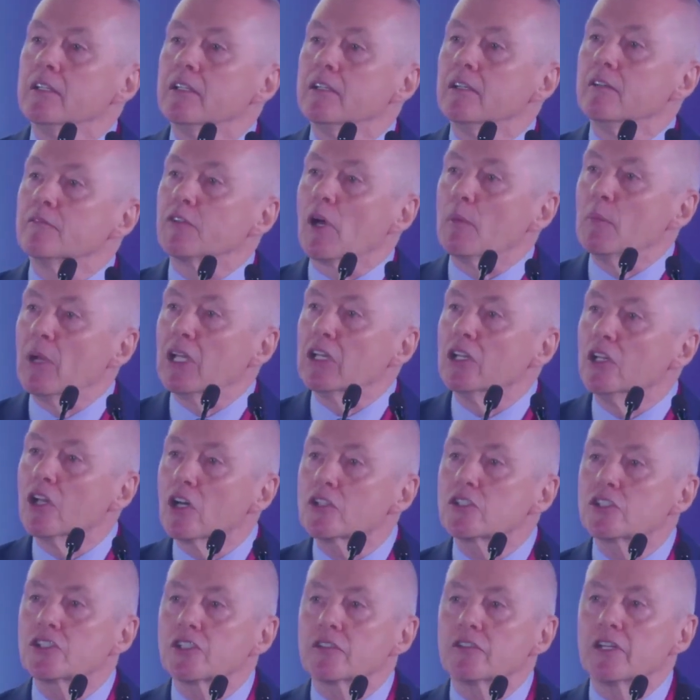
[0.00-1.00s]
from a
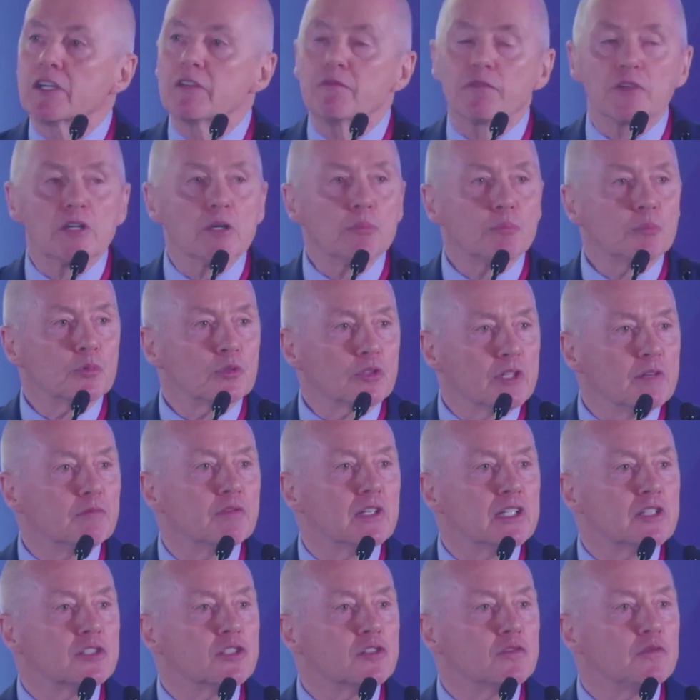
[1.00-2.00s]
luxury for a
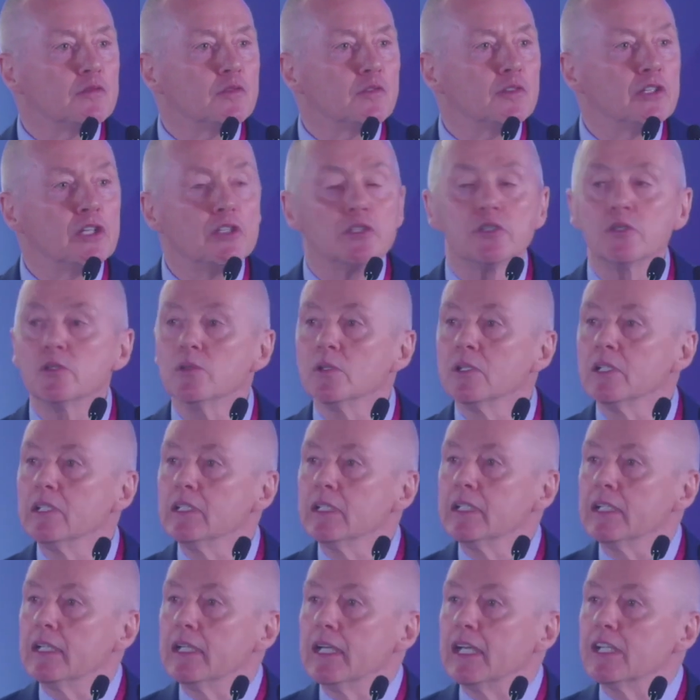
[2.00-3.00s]
privileged
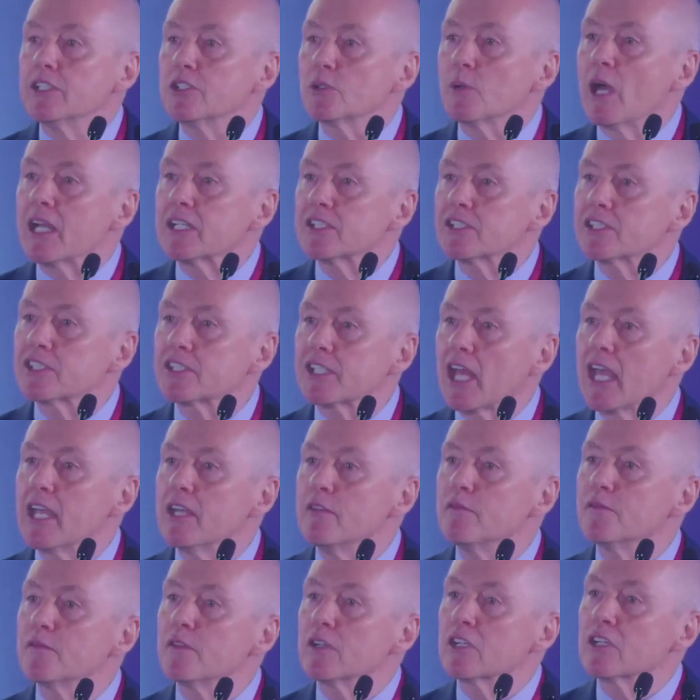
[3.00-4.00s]
few into a
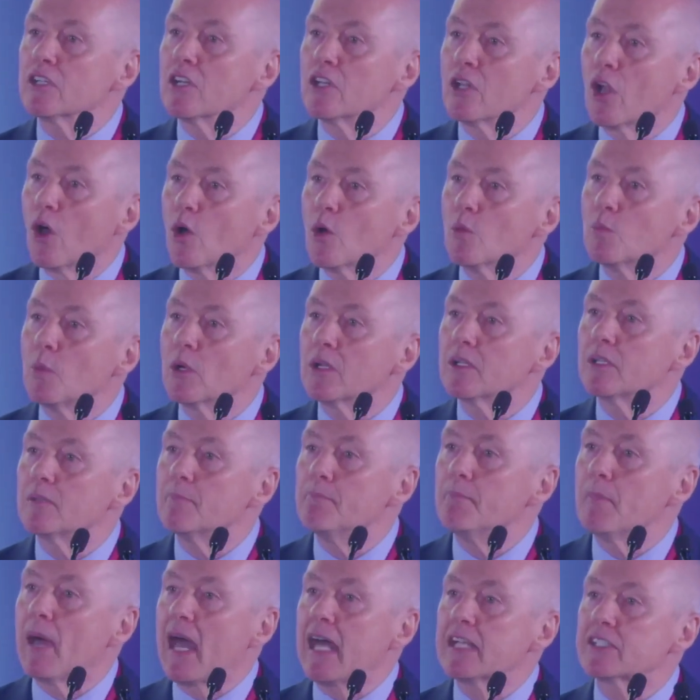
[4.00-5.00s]
safe global
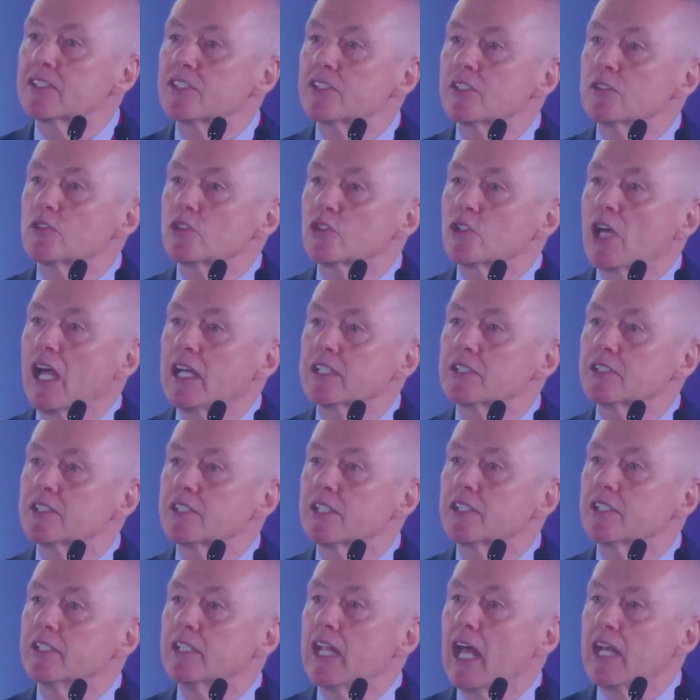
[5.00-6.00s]
mass
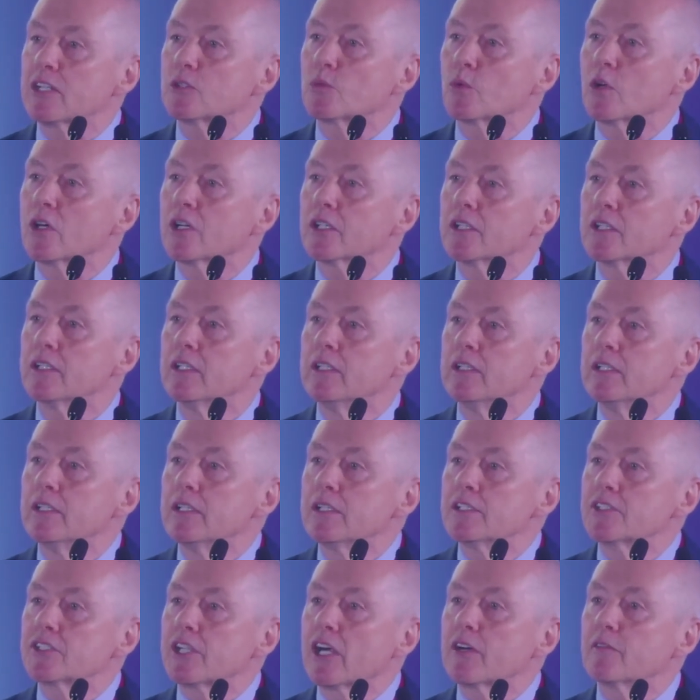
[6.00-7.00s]
transit network
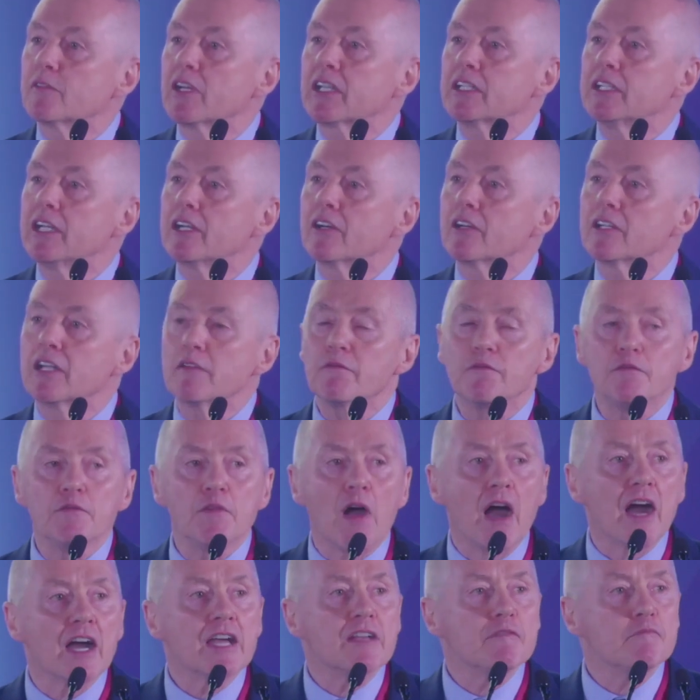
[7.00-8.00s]
serving nearly
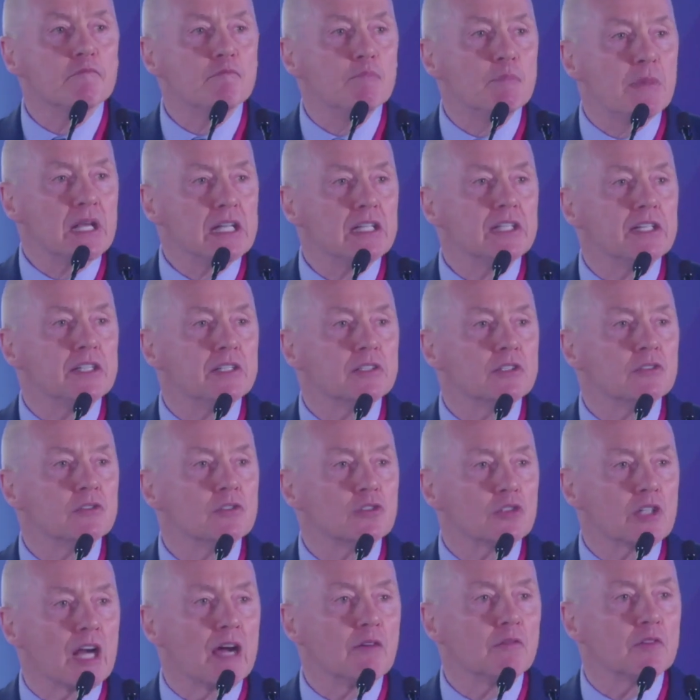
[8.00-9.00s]
5
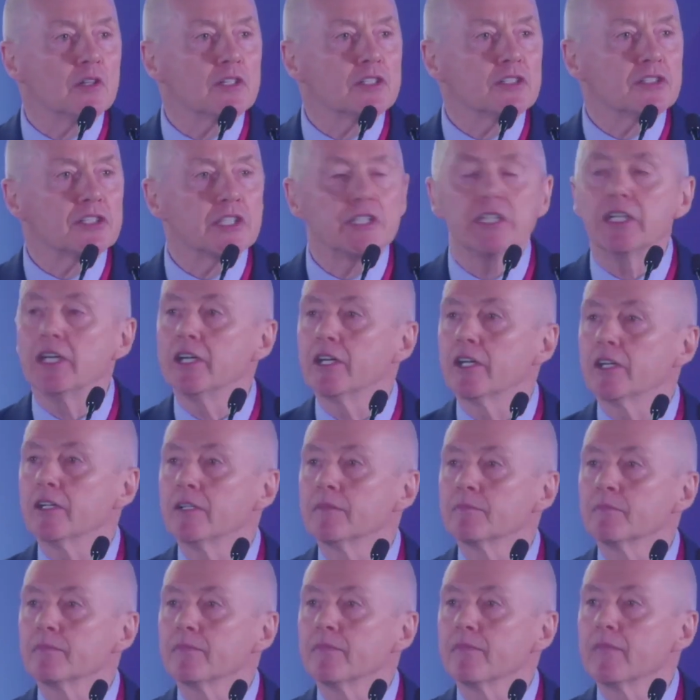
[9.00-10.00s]
billion travelers a
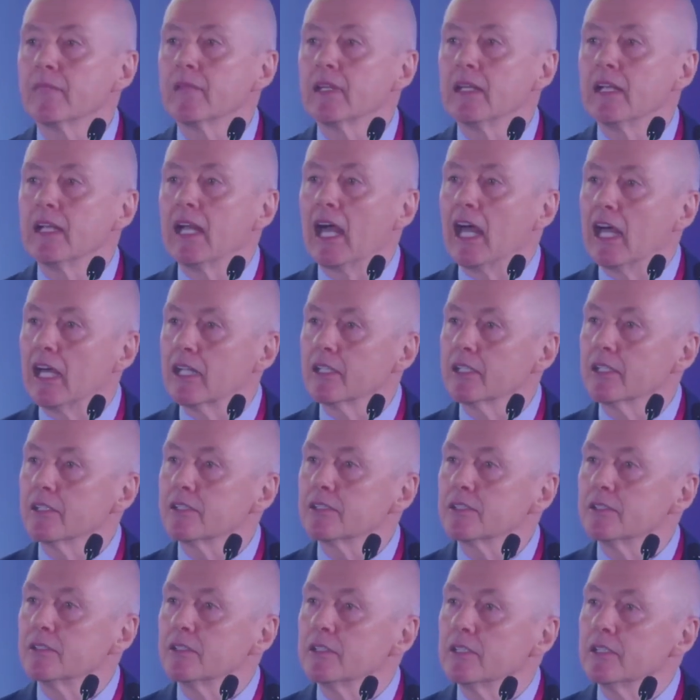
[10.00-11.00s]
year. And
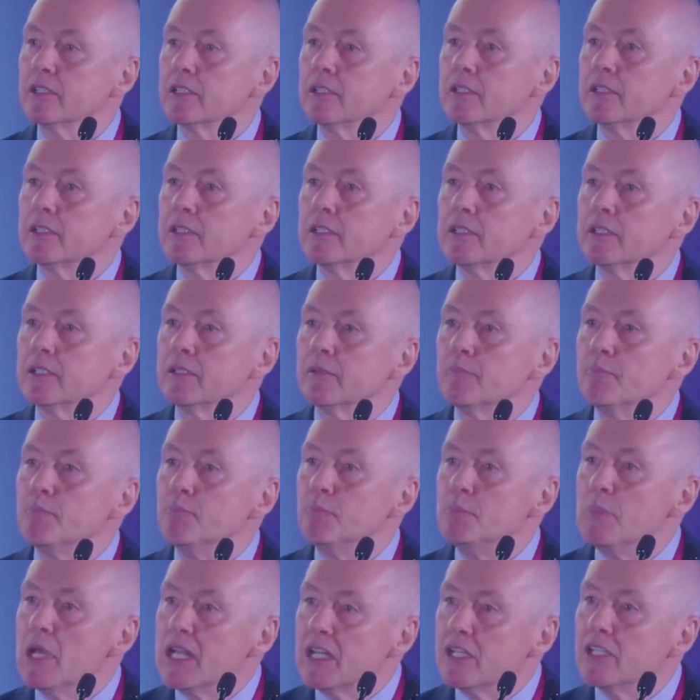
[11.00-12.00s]

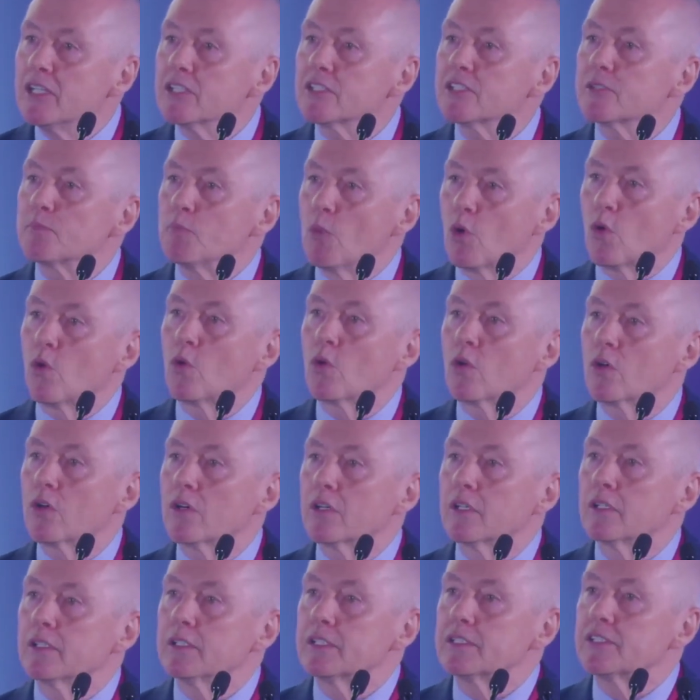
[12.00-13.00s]
billions
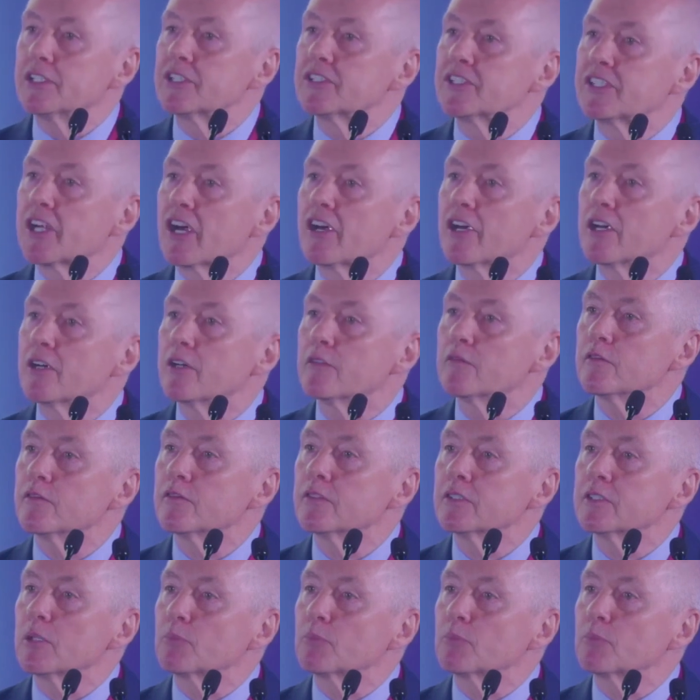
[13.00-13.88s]
more deserve the